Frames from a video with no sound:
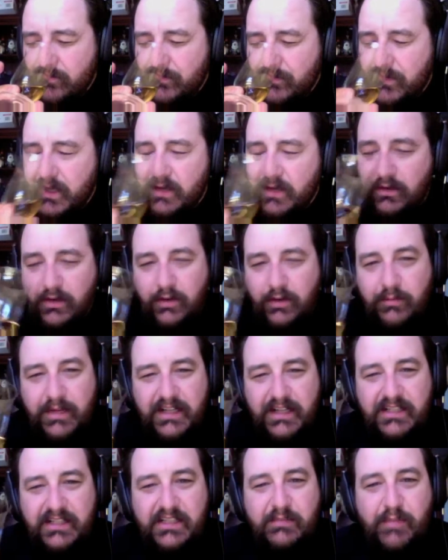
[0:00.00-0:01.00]
a little
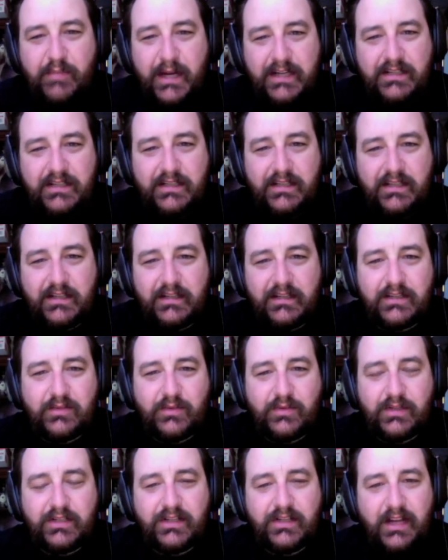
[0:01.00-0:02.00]
bit of spiciness,
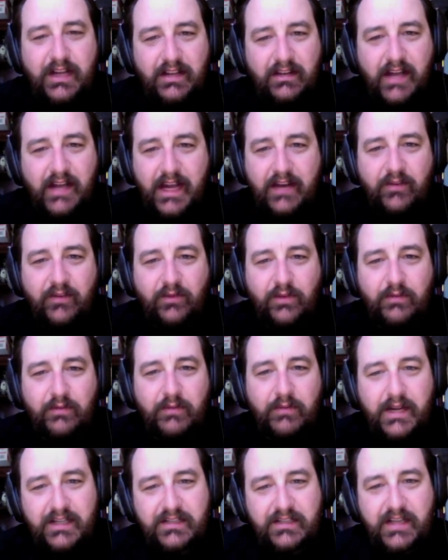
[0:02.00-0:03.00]
which I like from
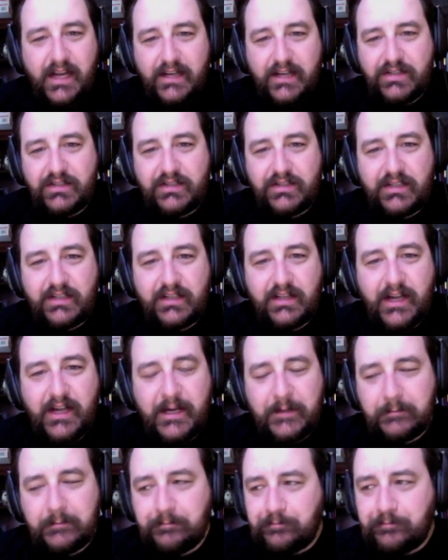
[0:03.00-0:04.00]
my scotches. I
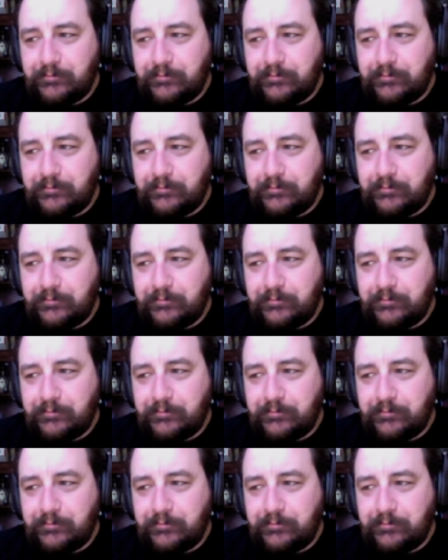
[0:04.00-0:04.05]
like,